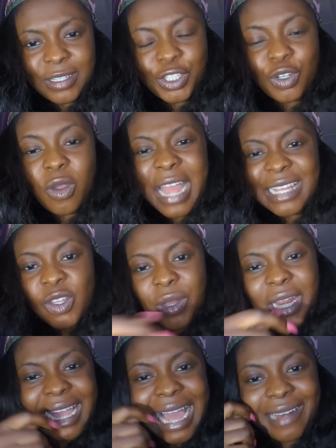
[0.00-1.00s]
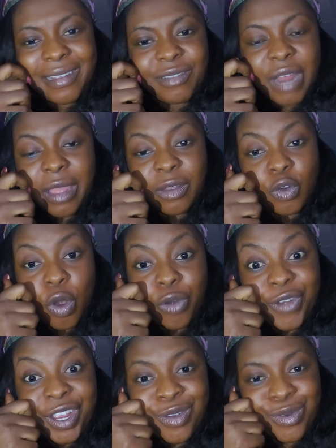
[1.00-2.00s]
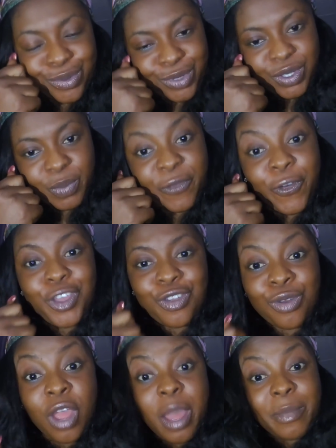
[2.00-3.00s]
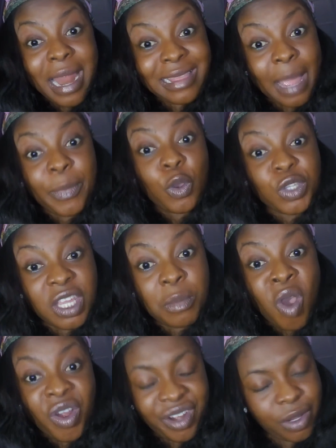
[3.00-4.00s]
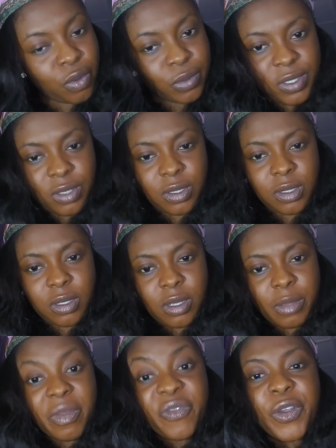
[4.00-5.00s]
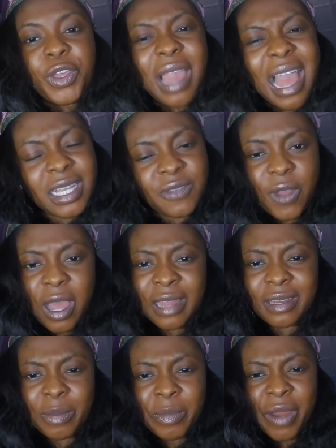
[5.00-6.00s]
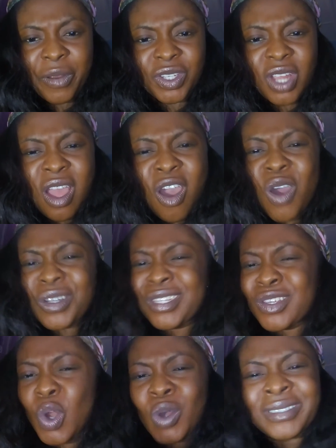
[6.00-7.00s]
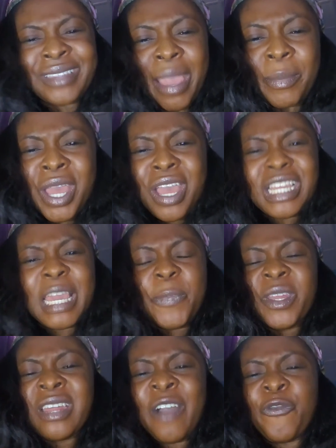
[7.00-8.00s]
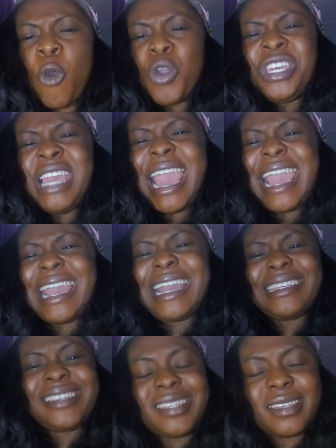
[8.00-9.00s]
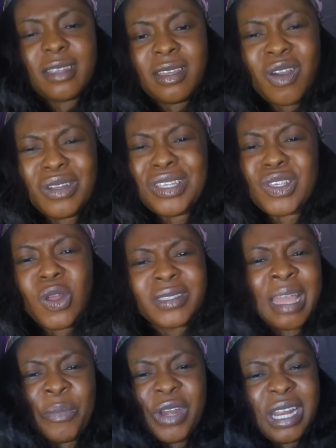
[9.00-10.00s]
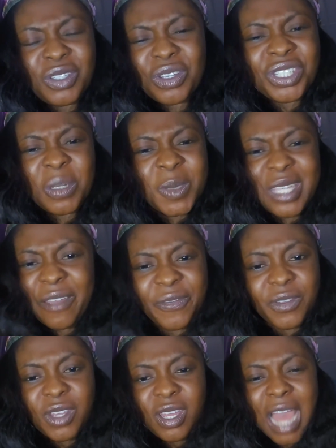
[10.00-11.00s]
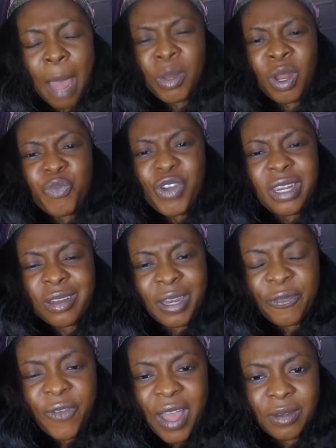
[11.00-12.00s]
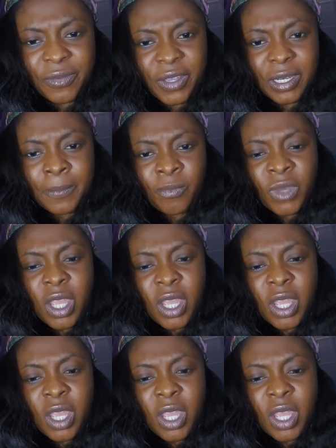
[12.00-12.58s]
She know guys can they carry and grow wrinkles before you. By that time you go see more wrinkles before you ask for her hand in marriage. All this long term keeping her for years. All this long term relationship safe. I'm really not a fan of it.